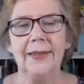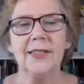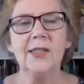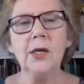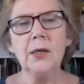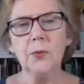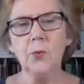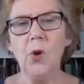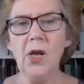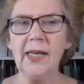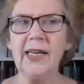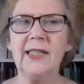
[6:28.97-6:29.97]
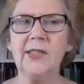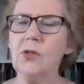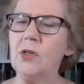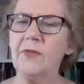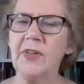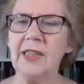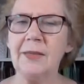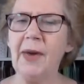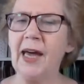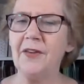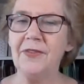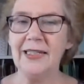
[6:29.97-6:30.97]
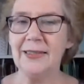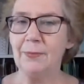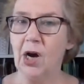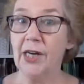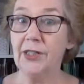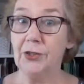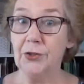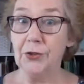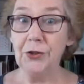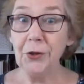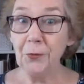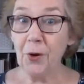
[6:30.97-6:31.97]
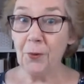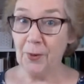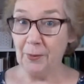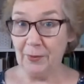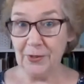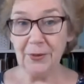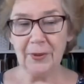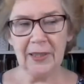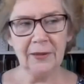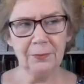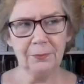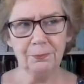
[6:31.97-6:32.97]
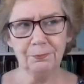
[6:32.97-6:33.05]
so while he sort of in the back of his mind knew what we were doing,